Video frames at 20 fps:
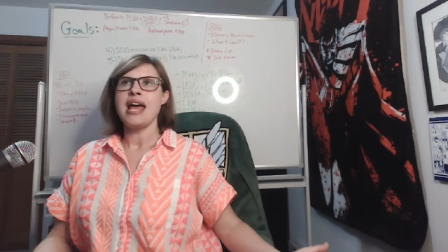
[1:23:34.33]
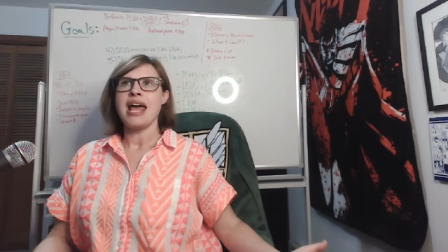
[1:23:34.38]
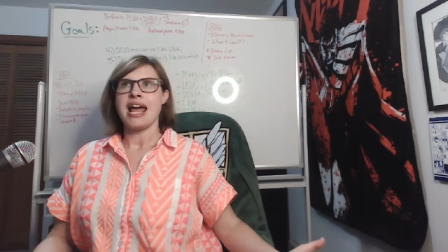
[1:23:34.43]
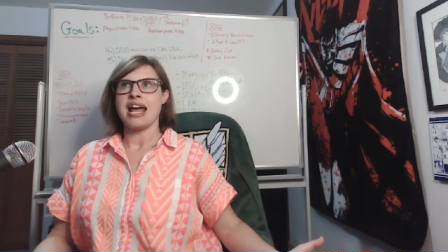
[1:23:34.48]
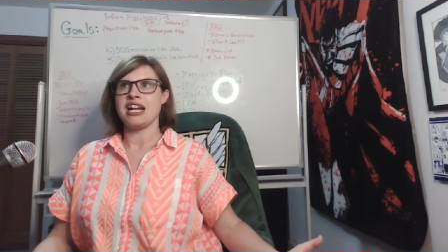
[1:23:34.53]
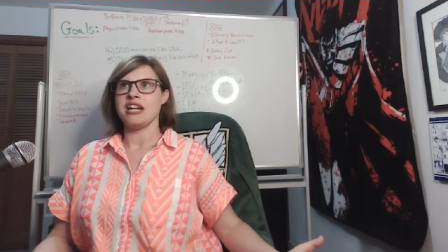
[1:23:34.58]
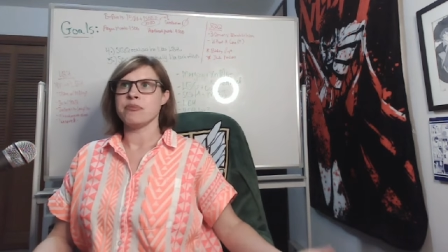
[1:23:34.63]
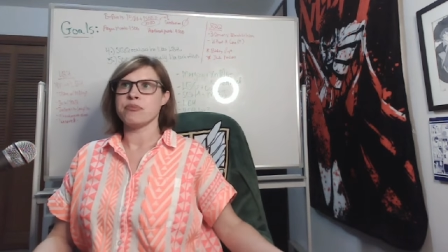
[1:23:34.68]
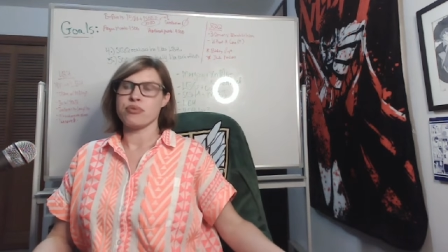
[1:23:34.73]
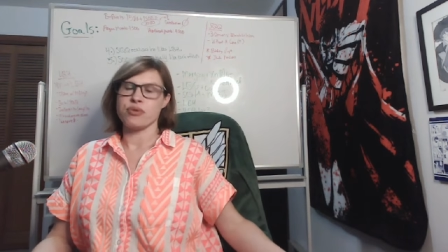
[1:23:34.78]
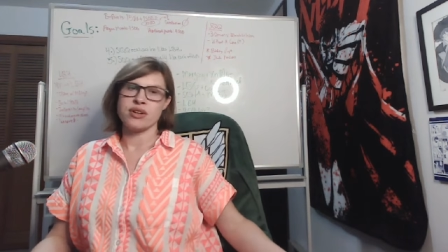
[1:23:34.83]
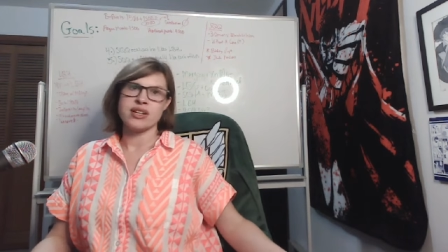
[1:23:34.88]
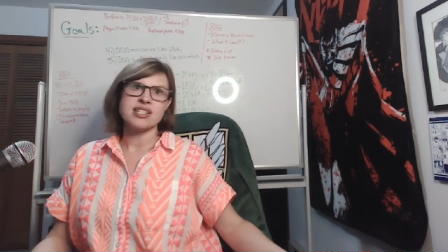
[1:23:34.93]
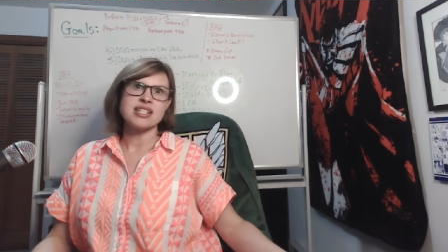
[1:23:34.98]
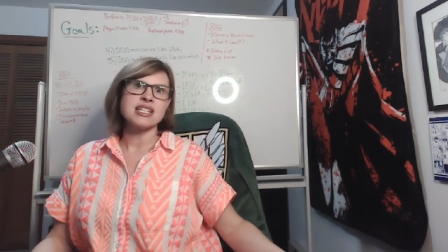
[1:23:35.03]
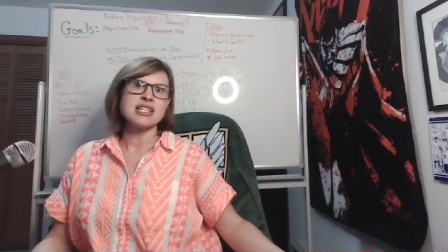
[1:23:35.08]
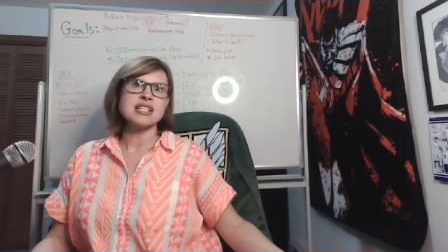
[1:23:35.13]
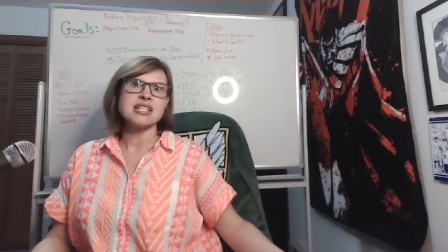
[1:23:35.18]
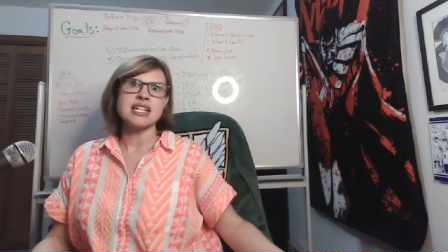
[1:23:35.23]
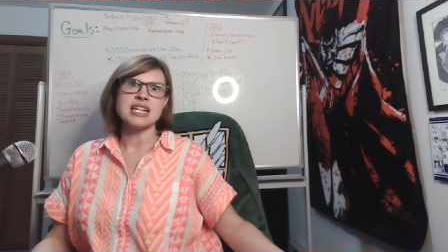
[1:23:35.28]
and
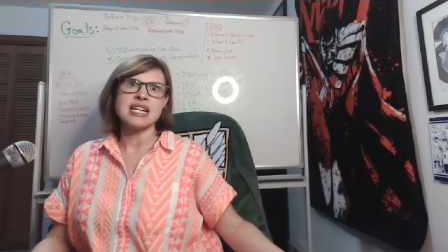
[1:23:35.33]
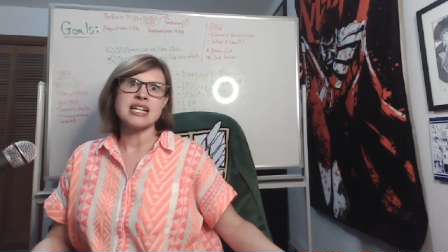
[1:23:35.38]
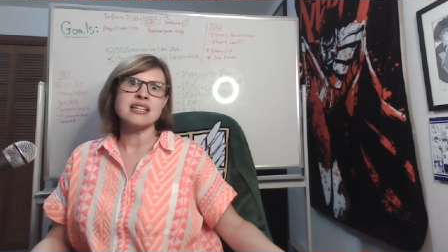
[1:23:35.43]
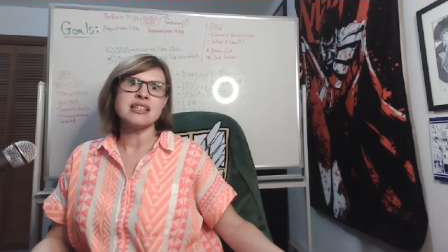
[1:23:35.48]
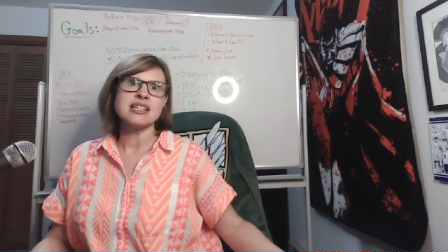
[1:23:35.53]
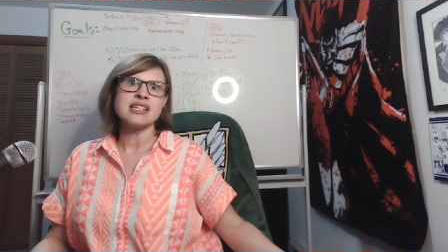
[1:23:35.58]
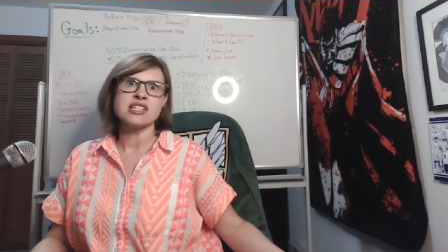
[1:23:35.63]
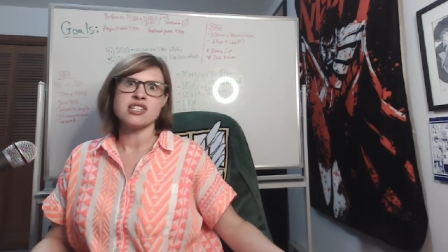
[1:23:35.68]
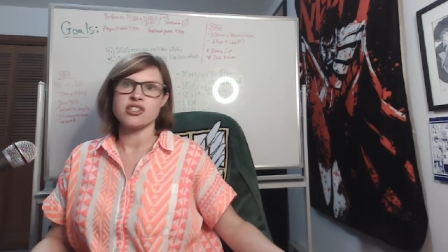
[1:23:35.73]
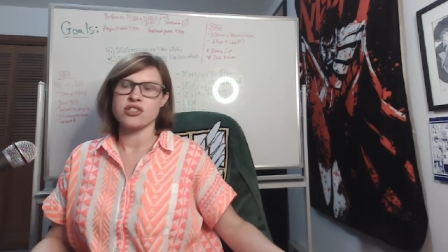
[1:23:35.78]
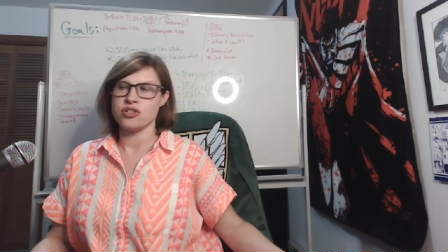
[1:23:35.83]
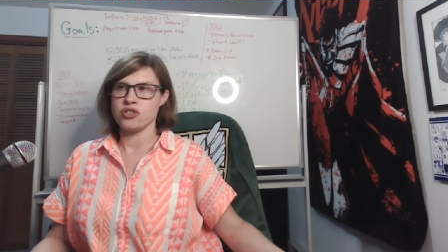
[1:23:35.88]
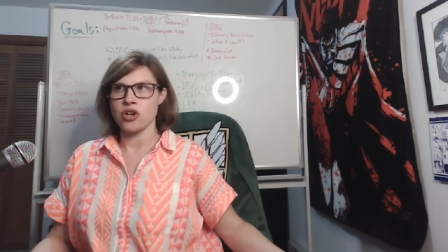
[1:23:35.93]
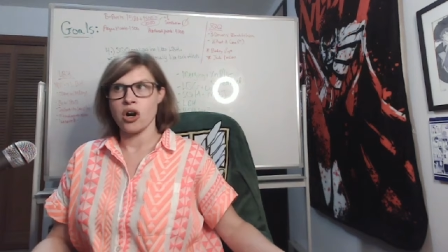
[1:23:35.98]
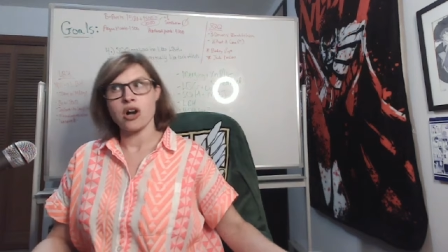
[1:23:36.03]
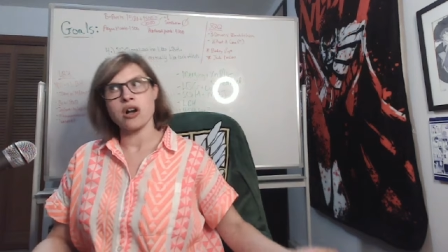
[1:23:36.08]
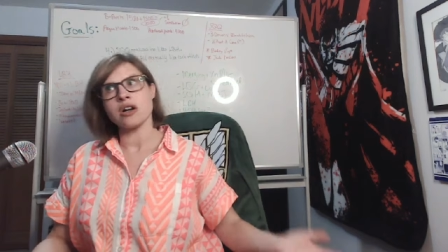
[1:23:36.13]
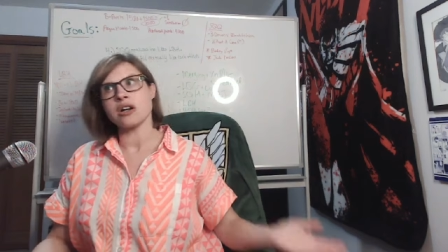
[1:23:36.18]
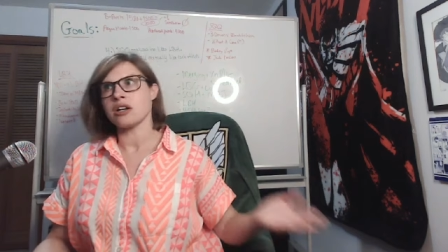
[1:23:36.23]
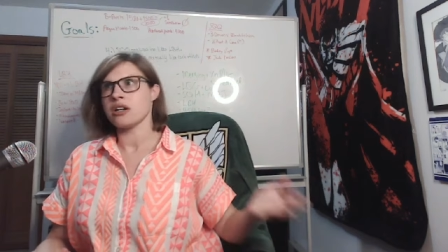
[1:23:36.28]
imprisoned in this
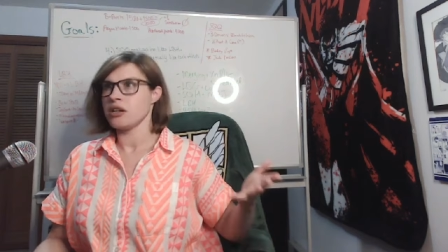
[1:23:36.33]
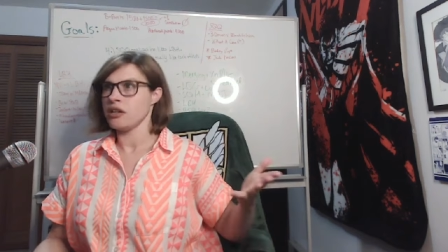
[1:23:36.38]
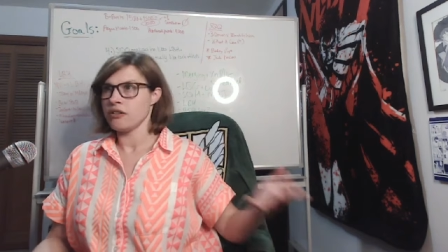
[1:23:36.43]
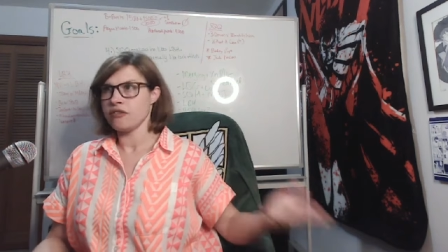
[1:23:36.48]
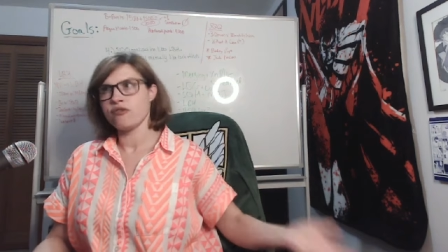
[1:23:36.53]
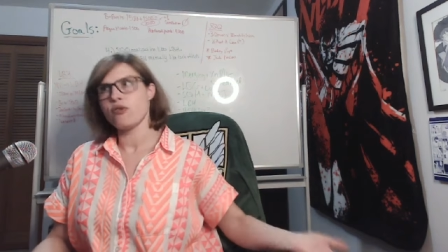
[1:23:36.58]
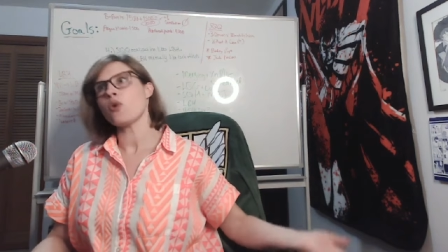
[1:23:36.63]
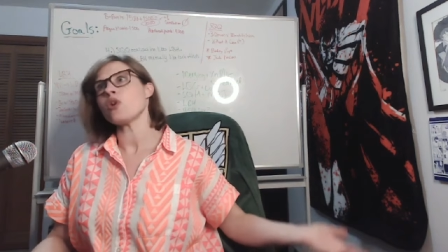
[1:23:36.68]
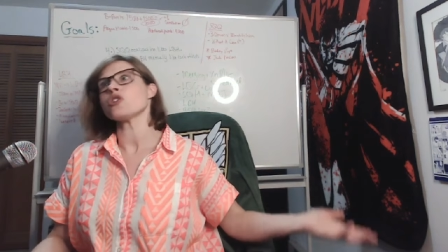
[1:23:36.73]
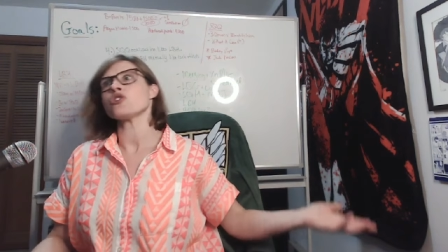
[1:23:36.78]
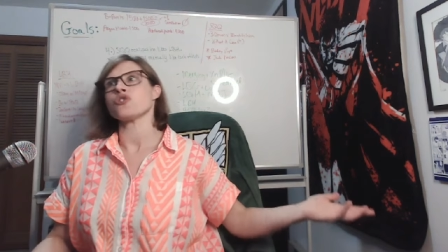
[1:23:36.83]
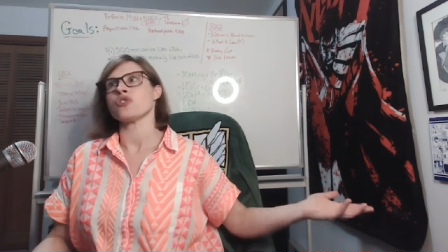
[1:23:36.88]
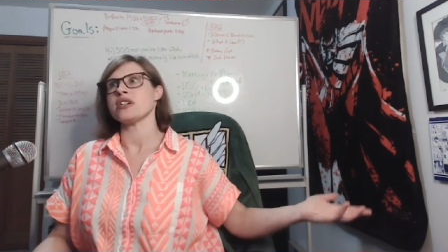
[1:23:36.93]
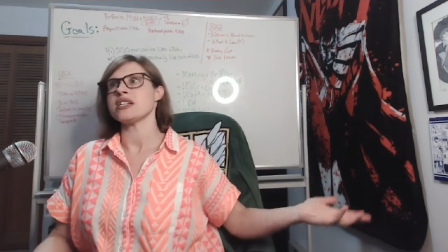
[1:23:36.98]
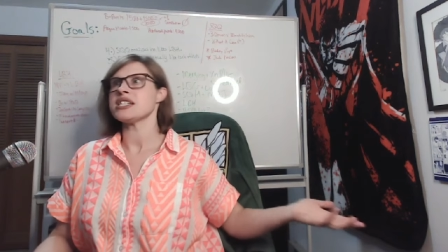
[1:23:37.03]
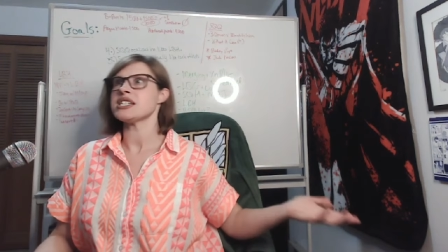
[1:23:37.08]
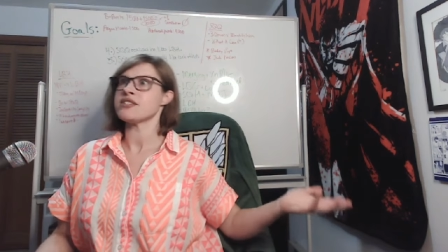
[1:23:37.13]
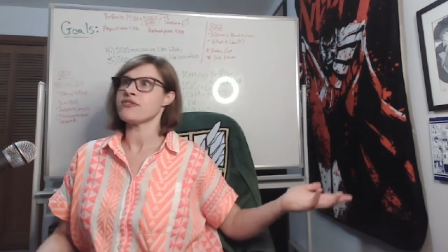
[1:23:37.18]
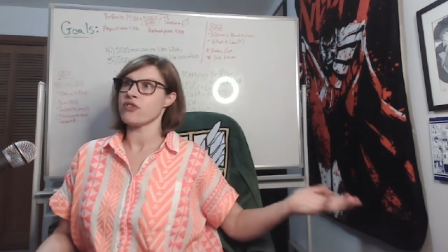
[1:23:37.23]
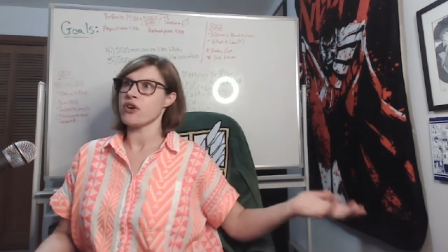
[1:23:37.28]
dark
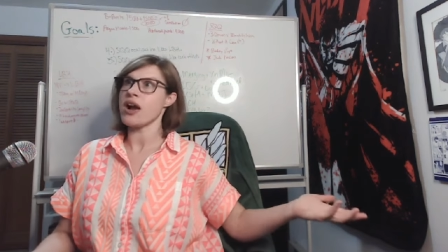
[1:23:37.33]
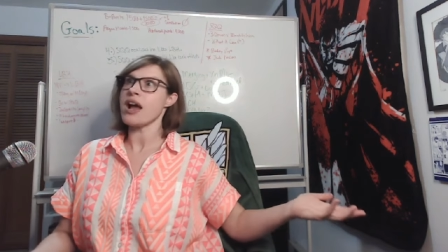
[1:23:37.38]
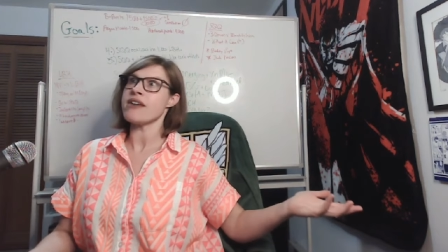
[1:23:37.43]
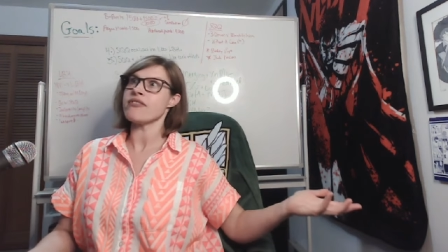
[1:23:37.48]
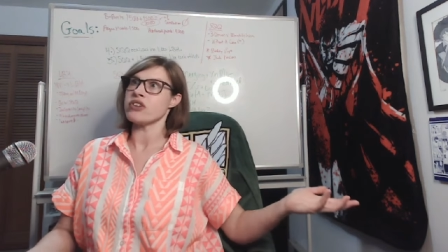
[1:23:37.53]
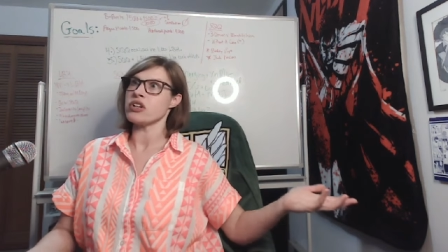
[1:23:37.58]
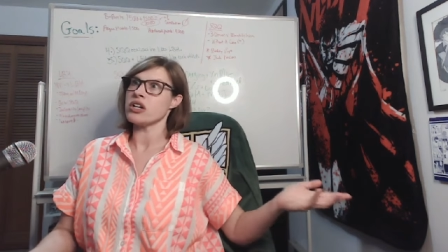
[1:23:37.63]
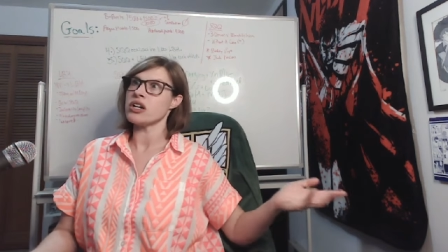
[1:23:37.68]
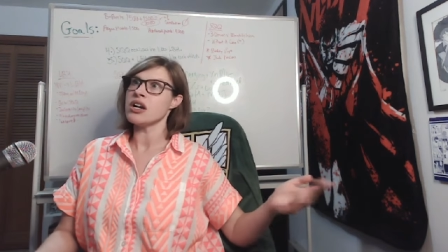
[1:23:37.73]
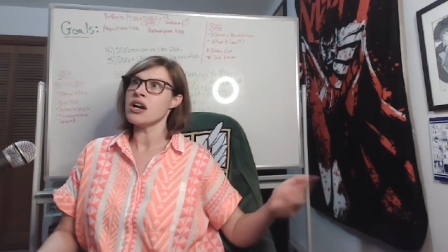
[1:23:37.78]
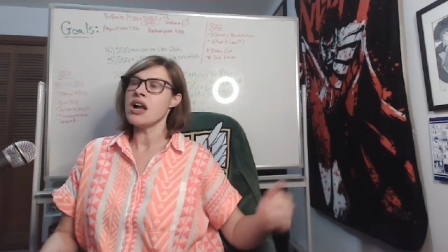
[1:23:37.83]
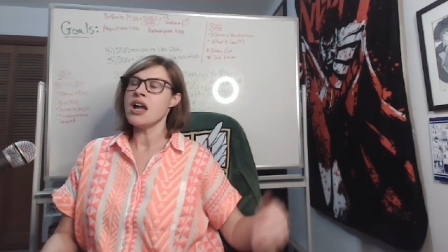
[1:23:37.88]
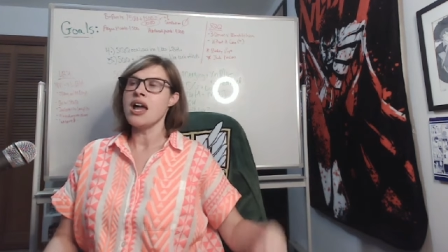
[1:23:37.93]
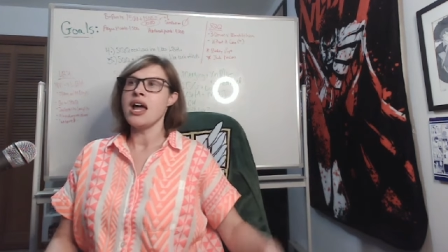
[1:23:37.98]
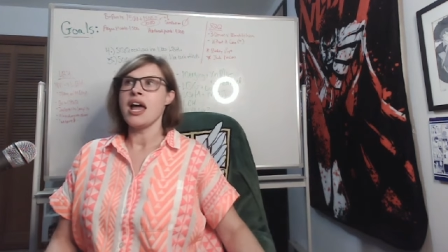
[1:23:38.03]
fortress forever.